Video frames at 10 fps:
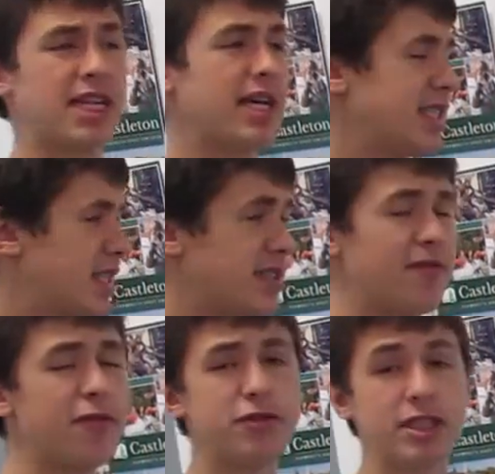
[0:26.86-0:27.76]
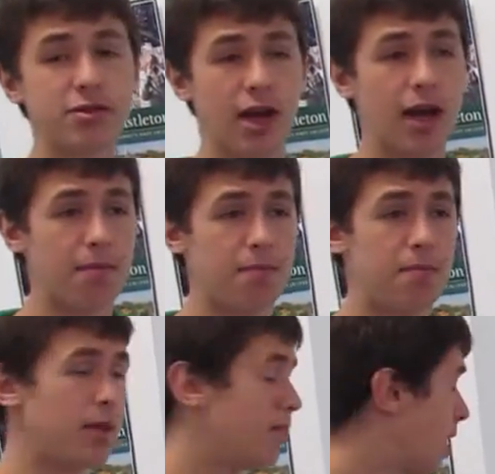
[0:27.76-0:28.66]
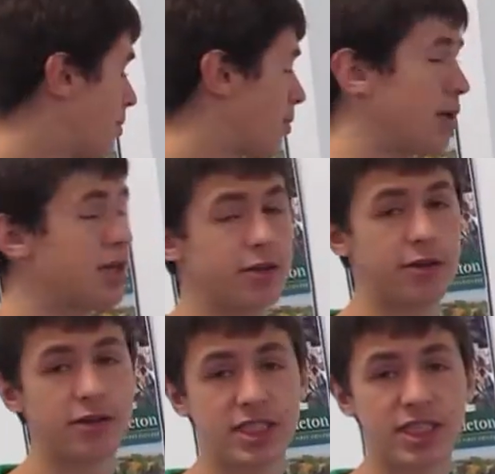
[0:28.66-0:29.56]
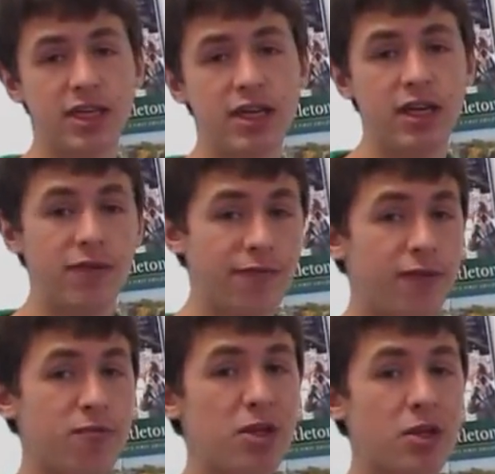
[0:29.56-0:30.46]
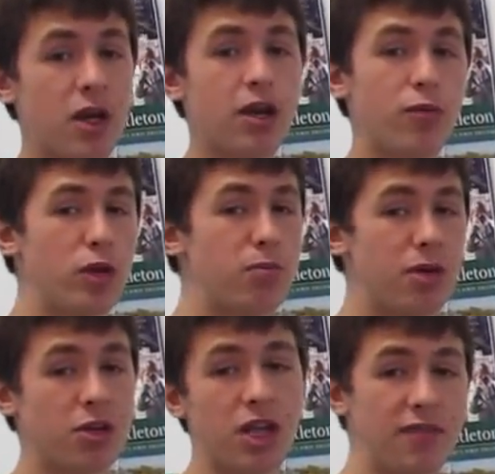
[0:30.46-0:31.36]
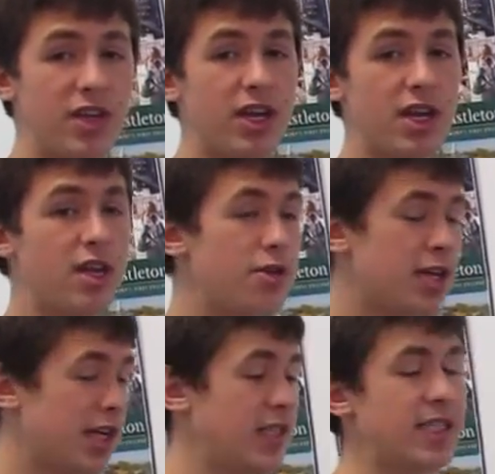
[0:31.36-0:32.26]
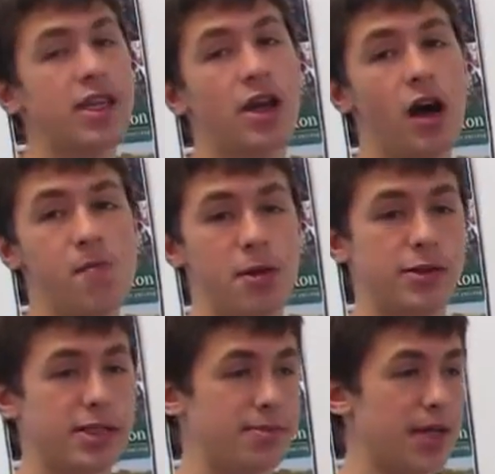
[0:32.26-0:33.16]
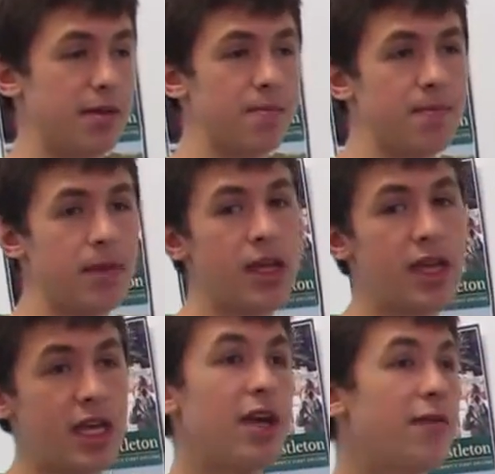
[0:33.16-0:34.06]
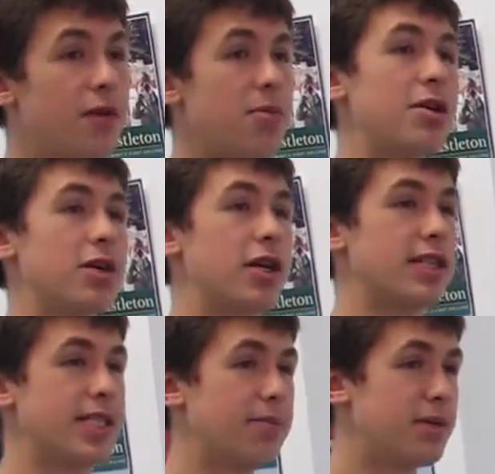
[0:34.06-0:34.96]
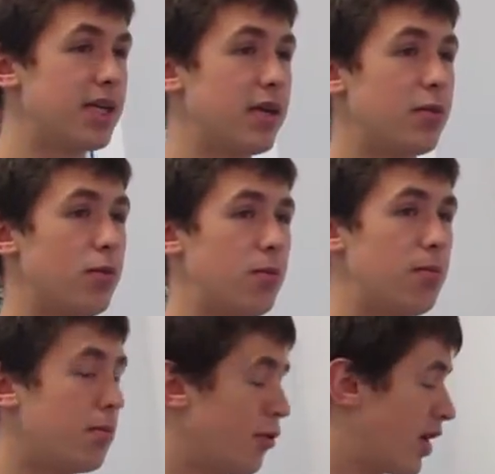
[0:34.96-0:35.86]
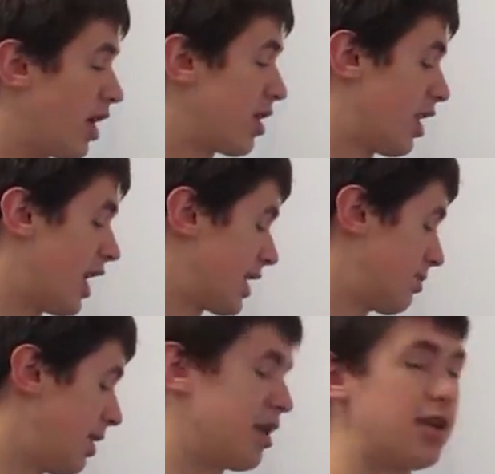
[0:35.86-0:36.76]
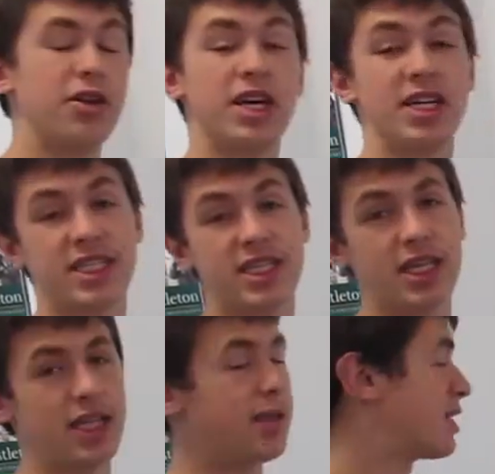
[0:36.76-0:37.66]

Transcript: of that's just food scrap and paper materials. If you have a milk carton with milk left in it, you can toss it in the compost bin. If your milk carton's empty, moving on to the next bin, you toss it in the